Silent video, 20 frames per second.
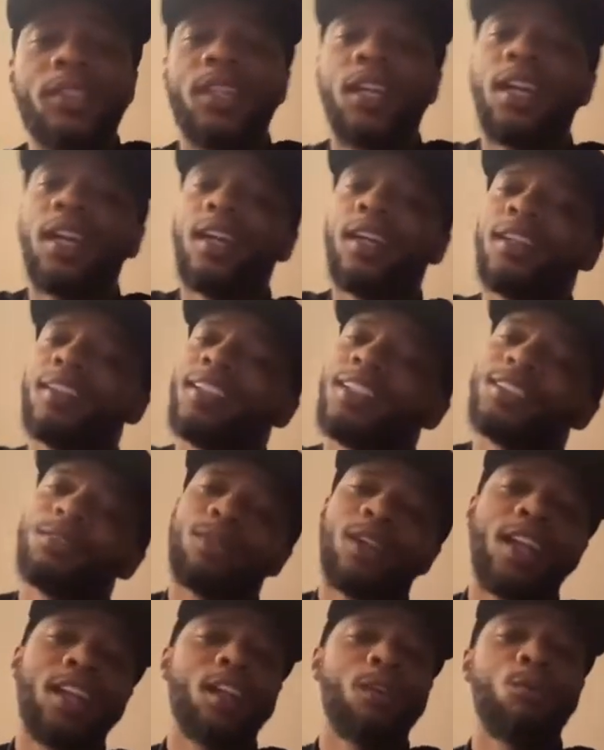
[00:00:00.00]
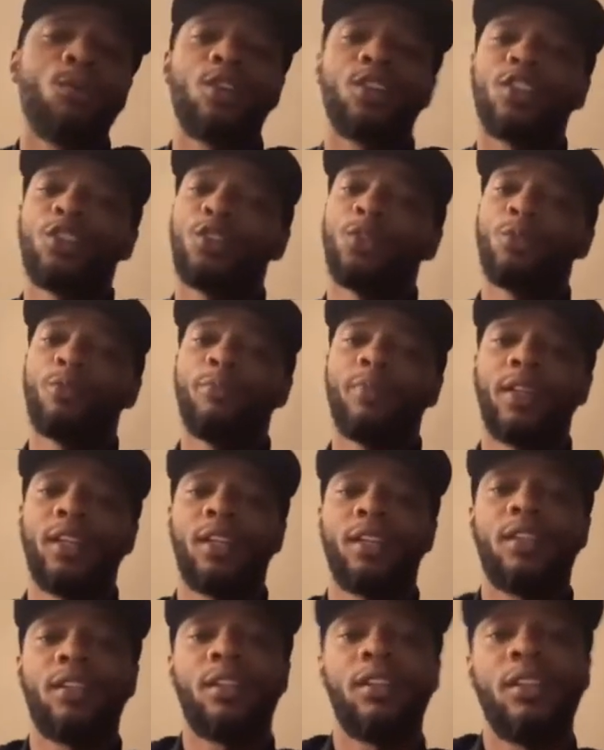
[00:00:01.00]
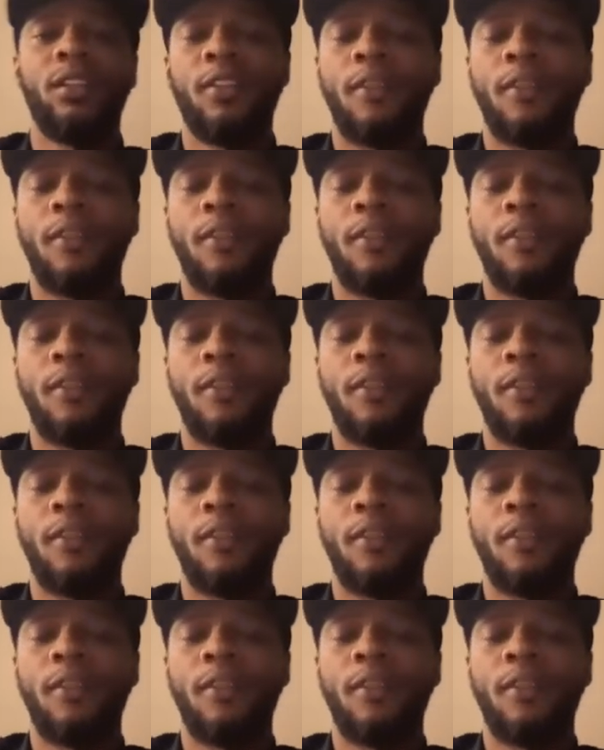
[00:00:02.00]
I'm saying? This is what I didn't want to do, man.